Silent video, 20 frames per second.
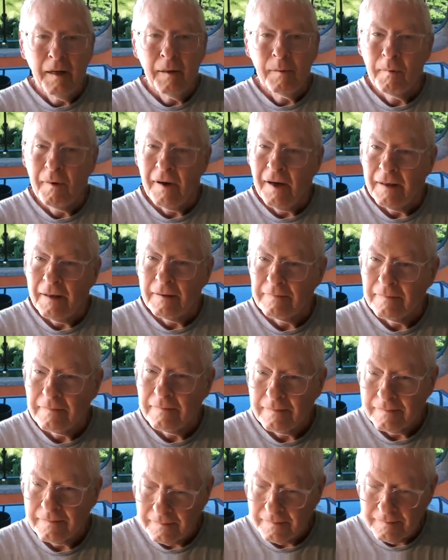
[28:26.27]
Well,
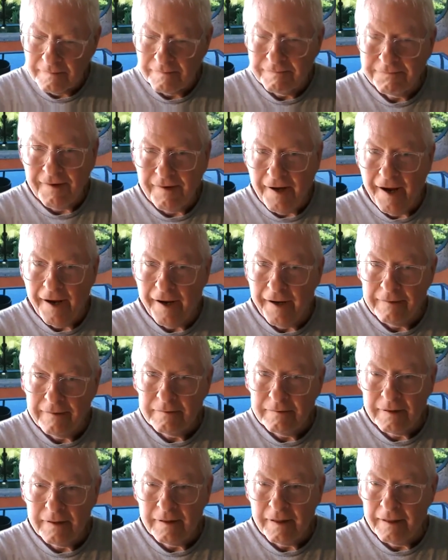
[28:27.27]

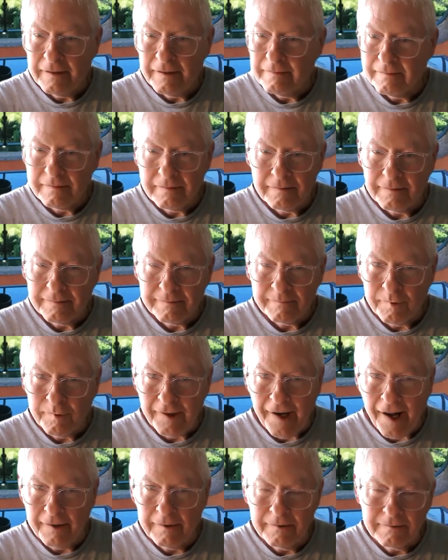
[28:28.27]
fine. And
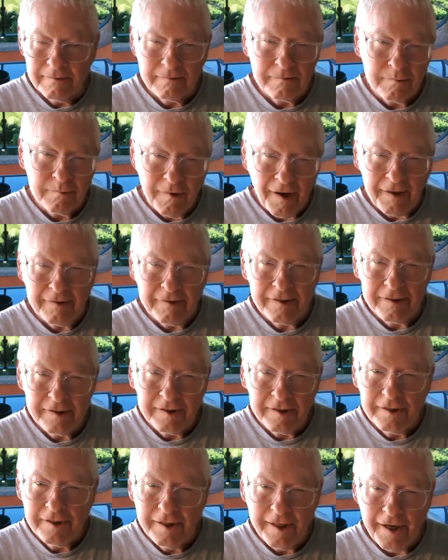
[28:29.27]
what I don't quite
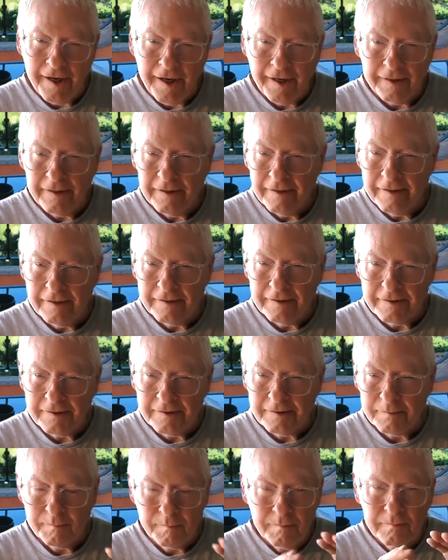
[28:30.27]
get
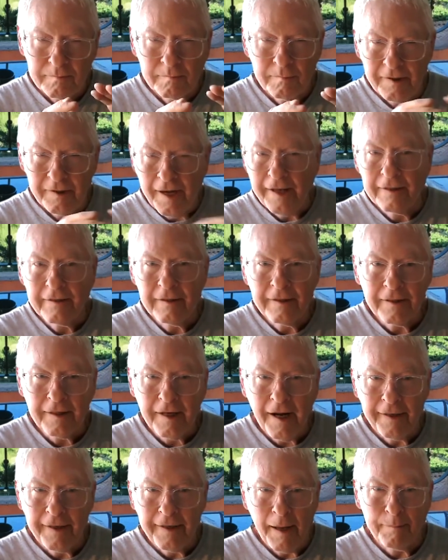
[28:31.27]
is when they
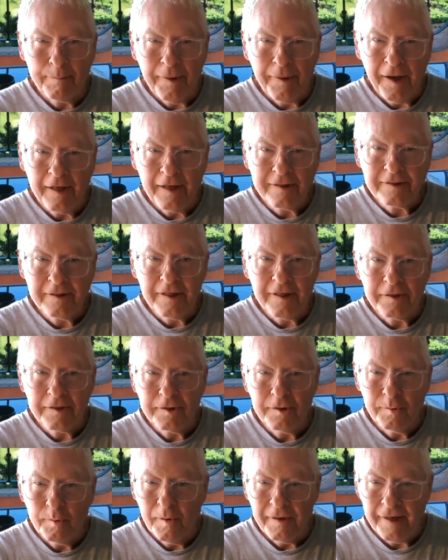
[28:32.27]
click on that page and they
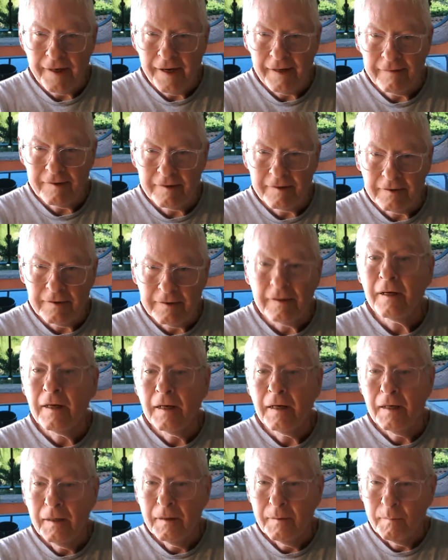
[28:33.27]
do whatever,
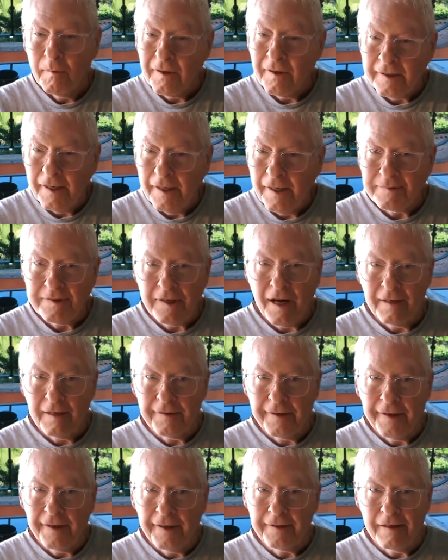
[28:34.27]
what comes out of
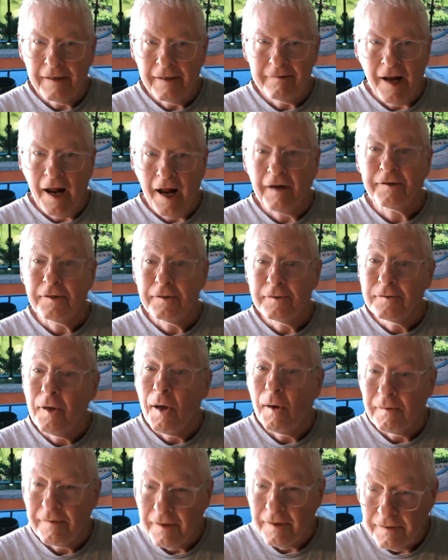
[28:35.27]
the end of it? How do you
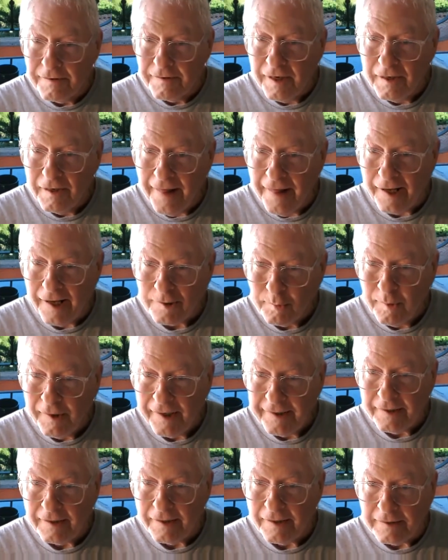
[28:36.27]
know they're there that
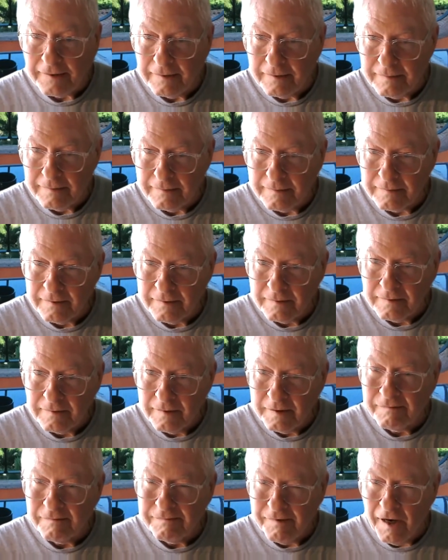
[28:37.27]
quickly? Do
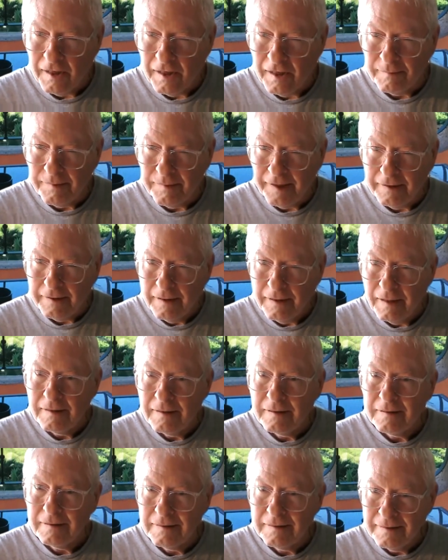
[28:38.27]
you follow me?
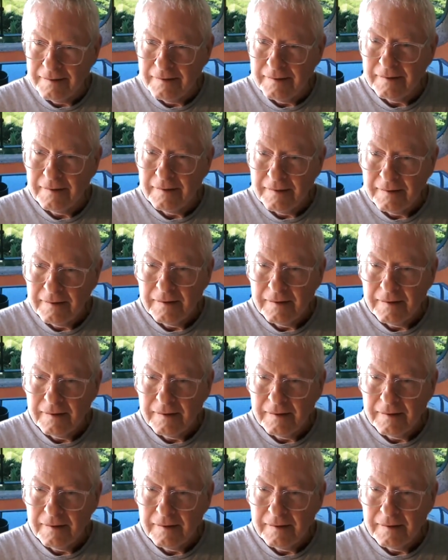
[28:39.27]
Yep.